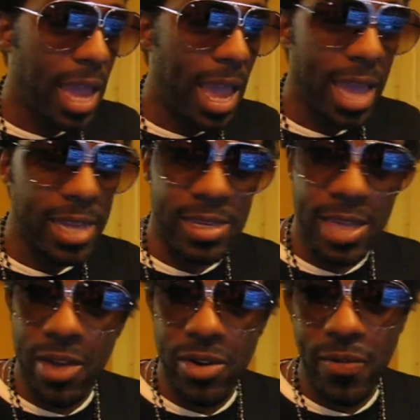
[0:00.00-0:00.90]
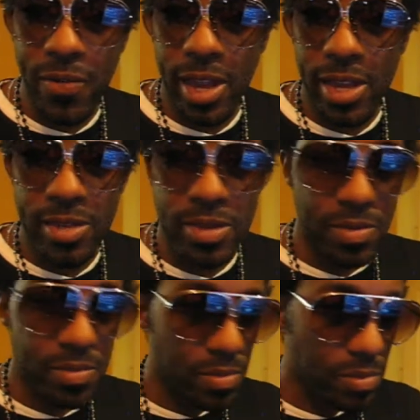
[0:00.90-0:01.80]
add sound effects,
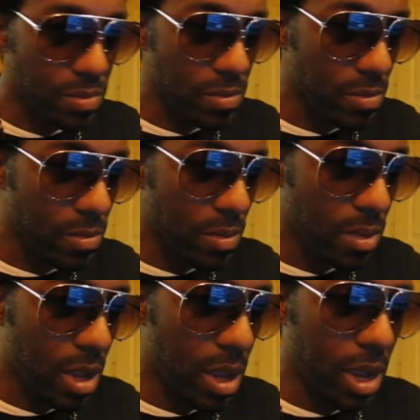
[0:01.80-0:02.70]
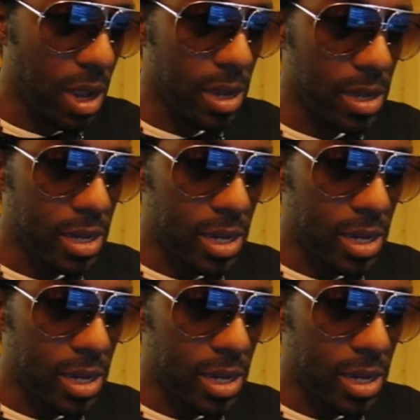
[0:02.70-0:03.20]
uh,